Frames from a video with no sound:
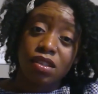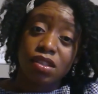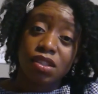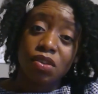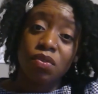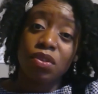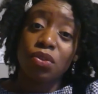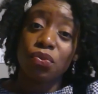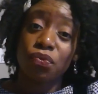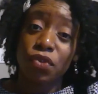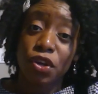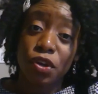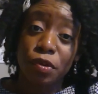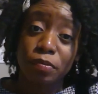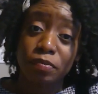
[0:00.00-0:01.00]
So in the
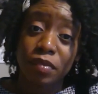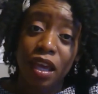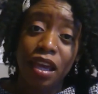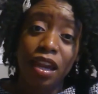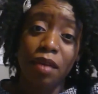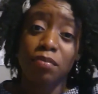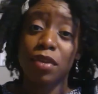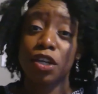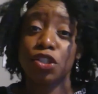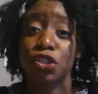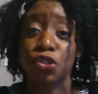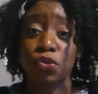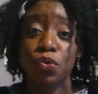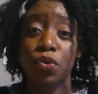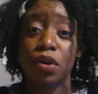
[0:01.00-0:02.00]
film, and I'm not
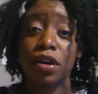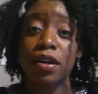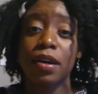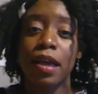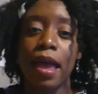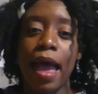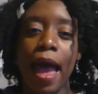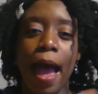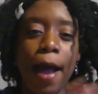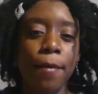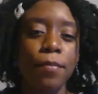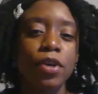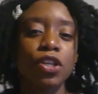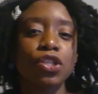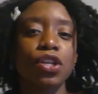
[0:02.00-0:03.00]
sure how
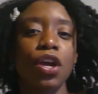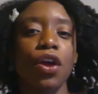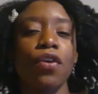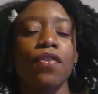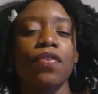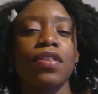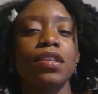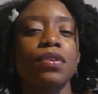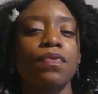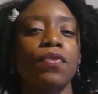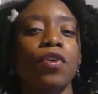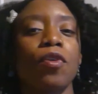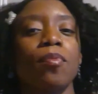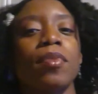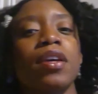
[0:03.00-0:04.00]
much of this
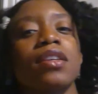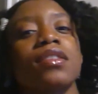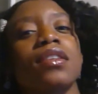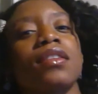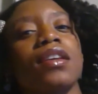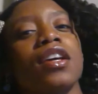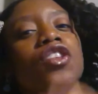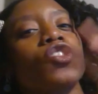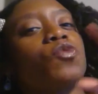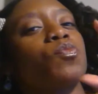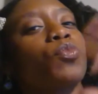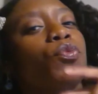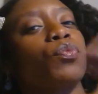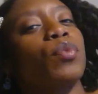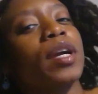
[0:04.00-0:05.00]
film is an
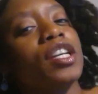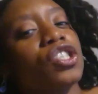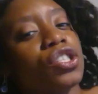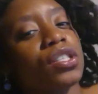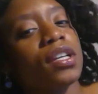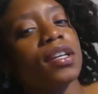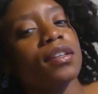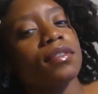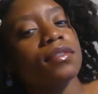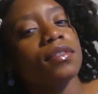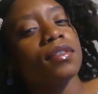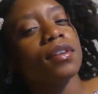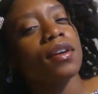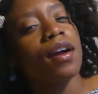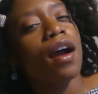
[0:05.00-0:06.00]
inspiration
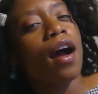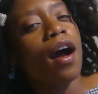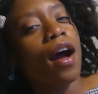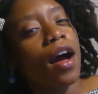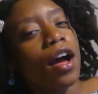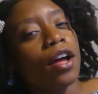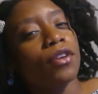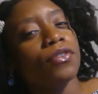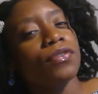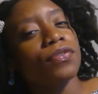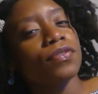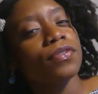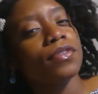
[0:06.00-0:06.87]
of